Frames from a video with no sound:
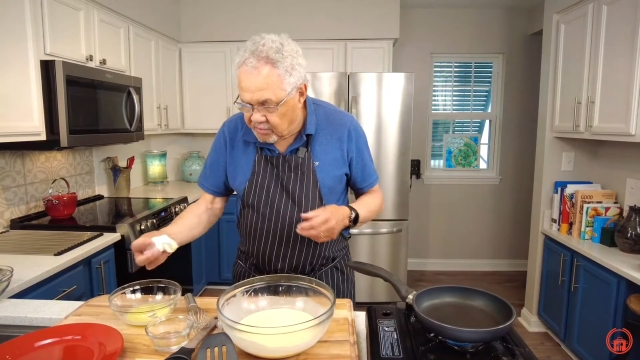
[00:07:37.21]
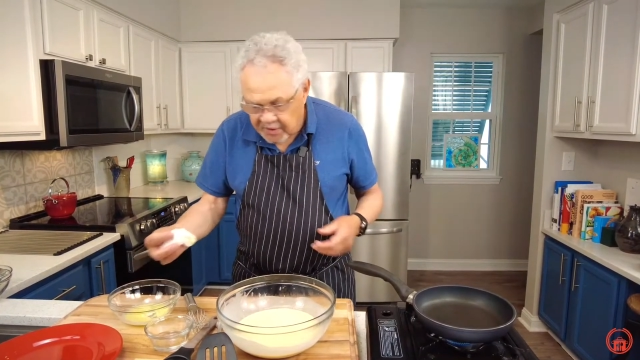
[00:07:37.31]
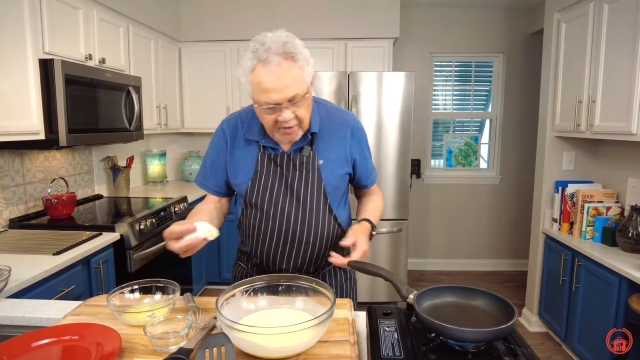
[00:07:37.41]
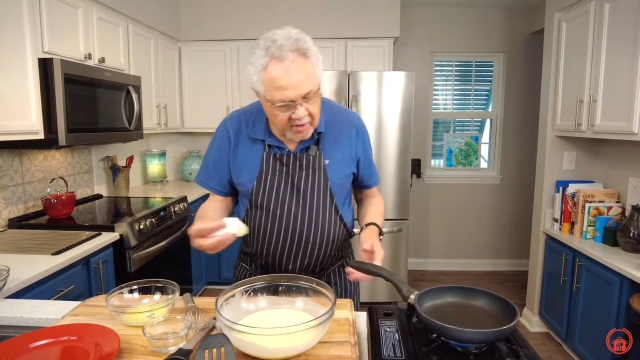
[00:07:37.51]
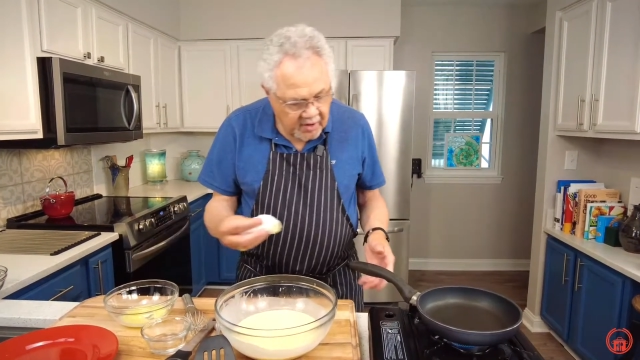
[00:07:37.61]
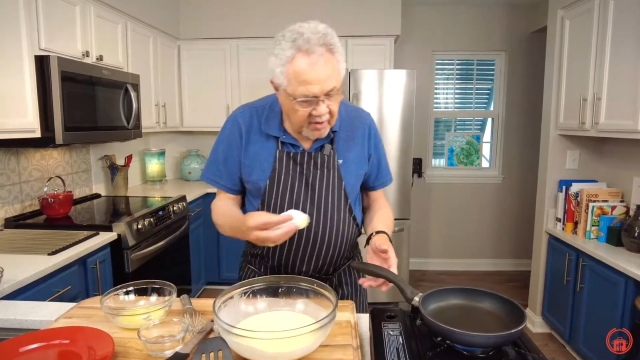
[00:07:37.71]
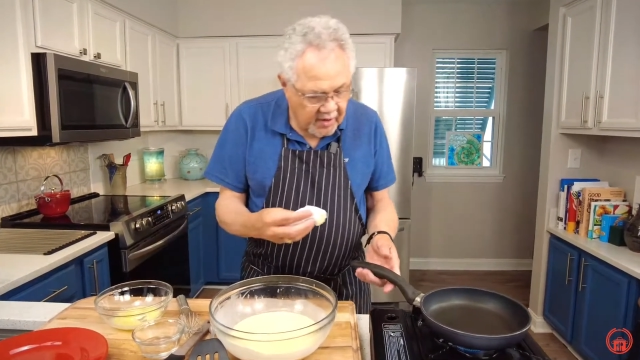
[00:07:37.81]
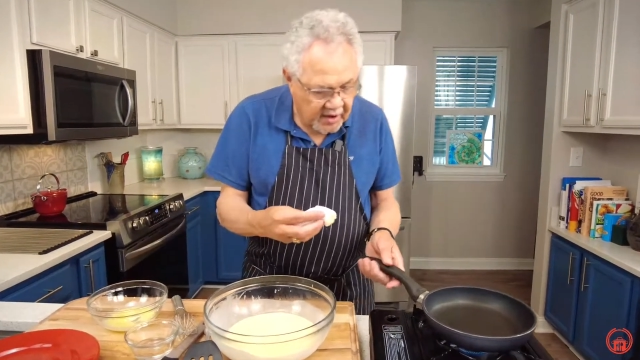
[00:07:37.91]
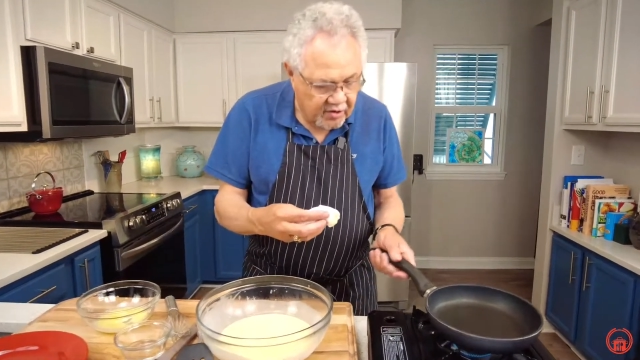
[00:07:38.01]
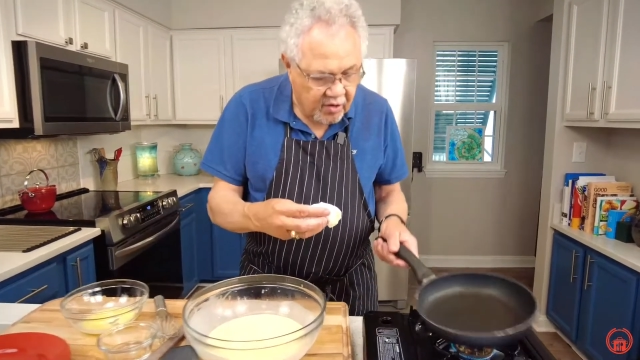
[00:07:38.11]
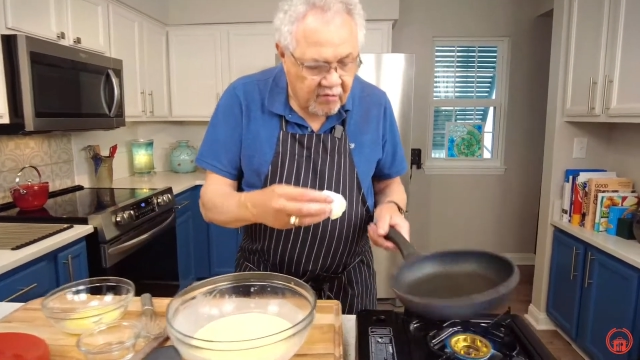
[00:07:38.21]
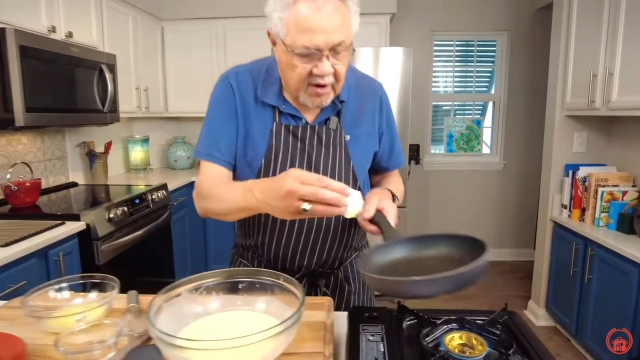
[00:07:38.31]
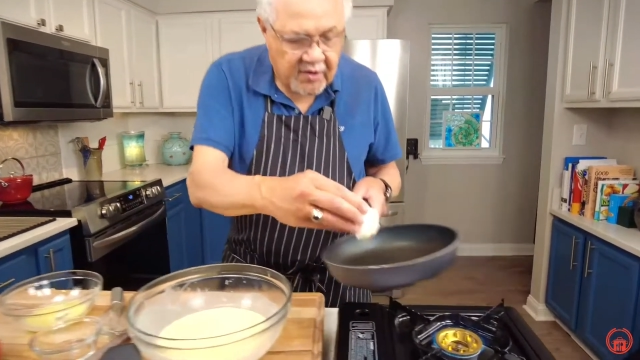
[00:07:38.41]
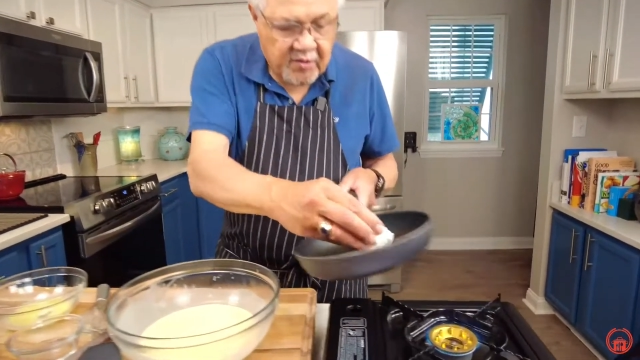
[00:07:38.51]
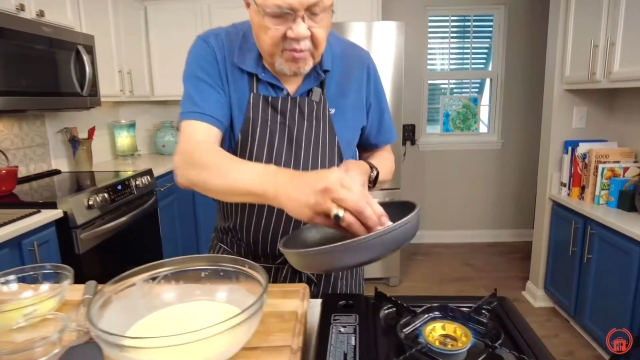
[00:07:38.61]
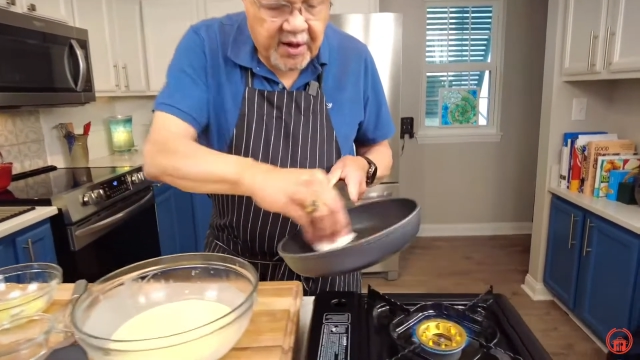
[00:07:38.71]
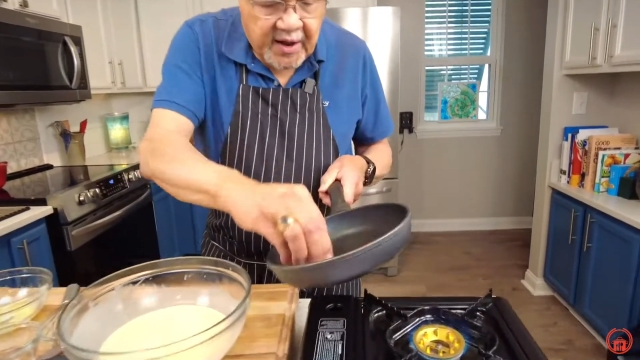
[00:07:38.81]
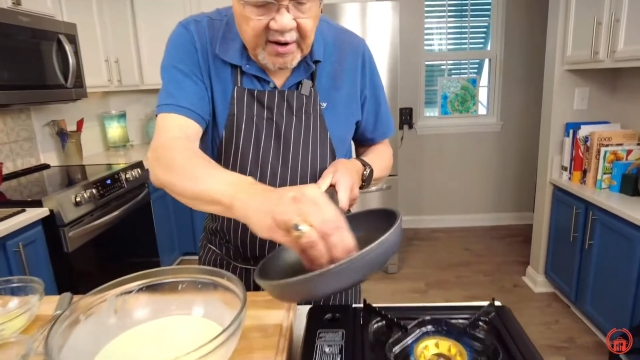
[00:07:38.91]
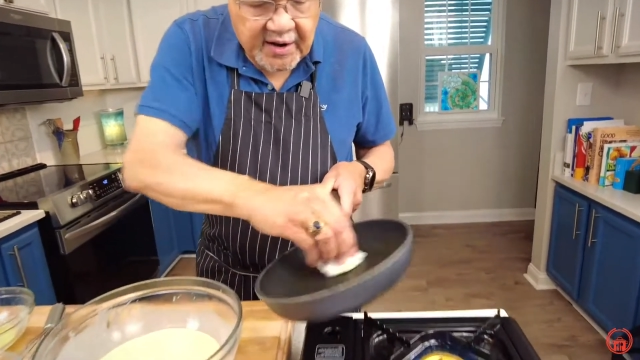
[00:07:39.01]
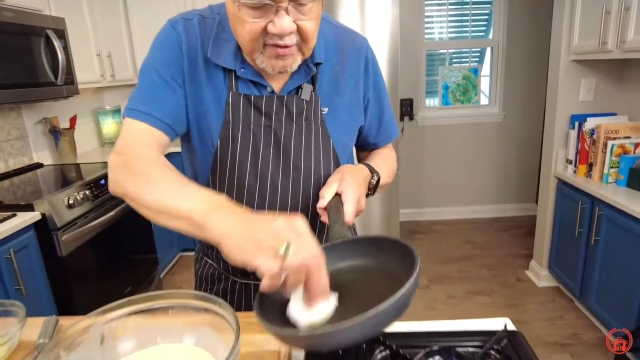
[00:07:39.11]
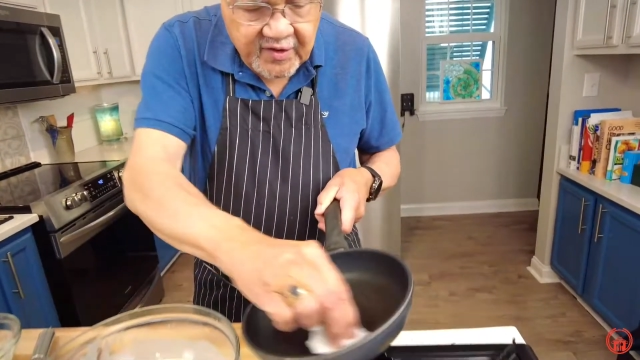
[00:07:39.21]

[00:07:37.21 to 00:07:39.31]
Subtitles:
bit, and go around the pan like